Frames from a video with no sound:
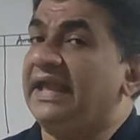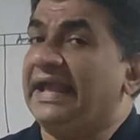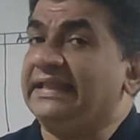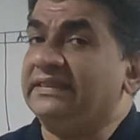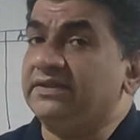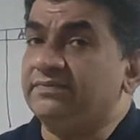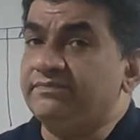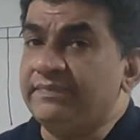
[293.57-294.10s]

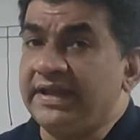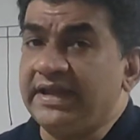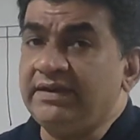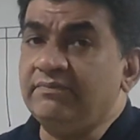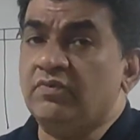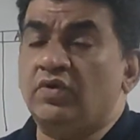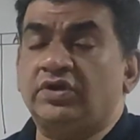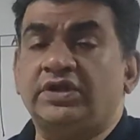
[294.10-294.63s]
and the
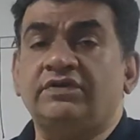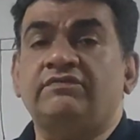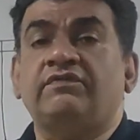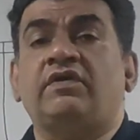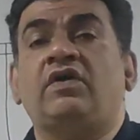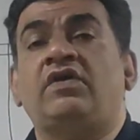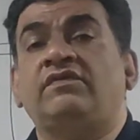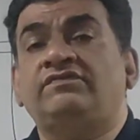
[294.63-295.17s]
main motive
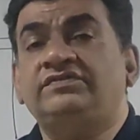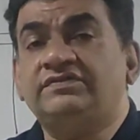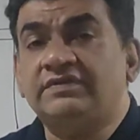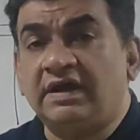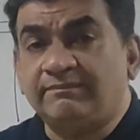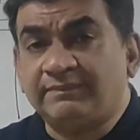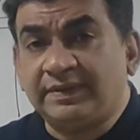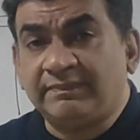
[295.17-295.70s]
of
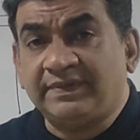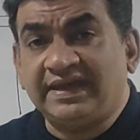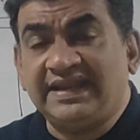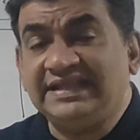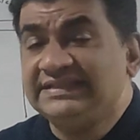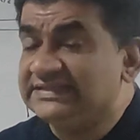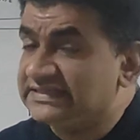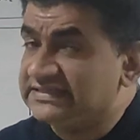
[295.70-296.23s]

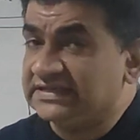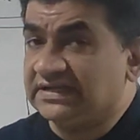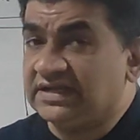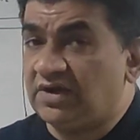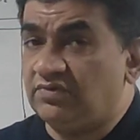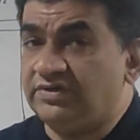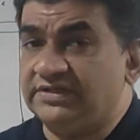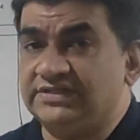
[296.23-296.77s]
preparing this
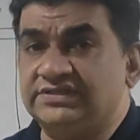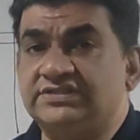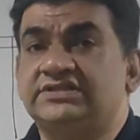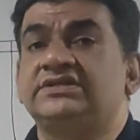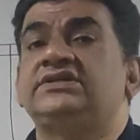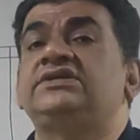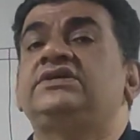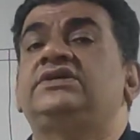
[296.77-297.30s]
account
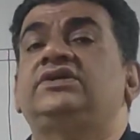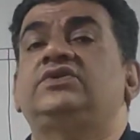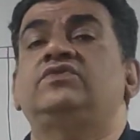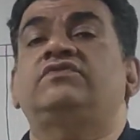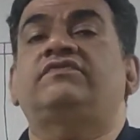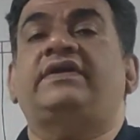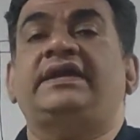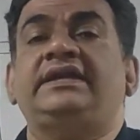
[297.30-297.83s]
is to
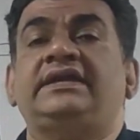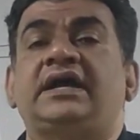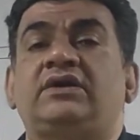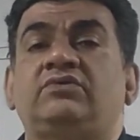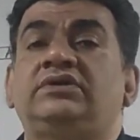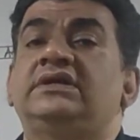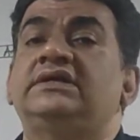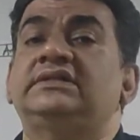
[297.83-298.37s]
find
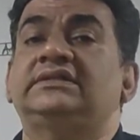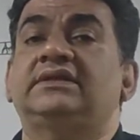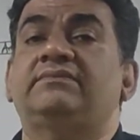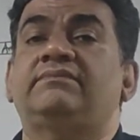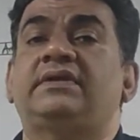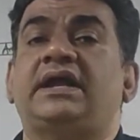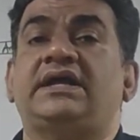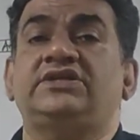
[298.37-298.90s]
out the
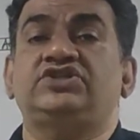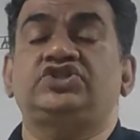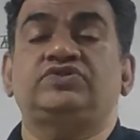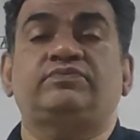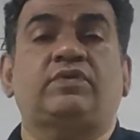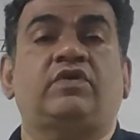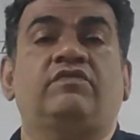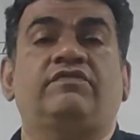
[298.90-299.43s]
branch
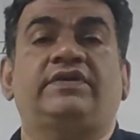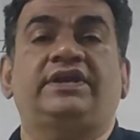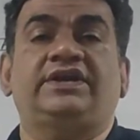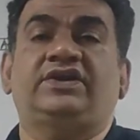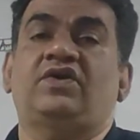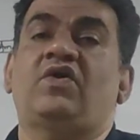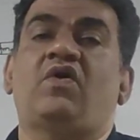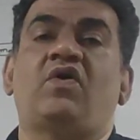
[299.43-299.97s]
profit
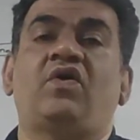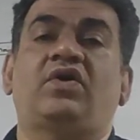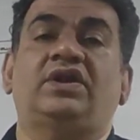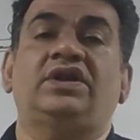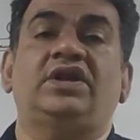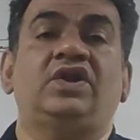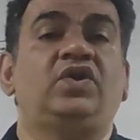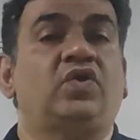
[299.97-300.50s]

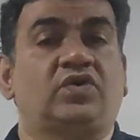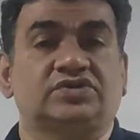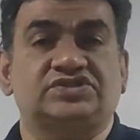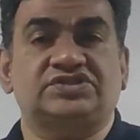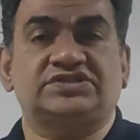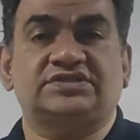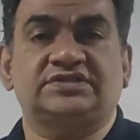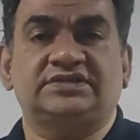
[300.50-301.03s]
or
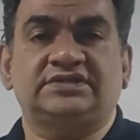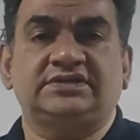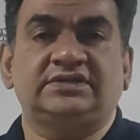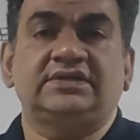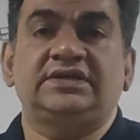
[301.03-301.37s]
loss.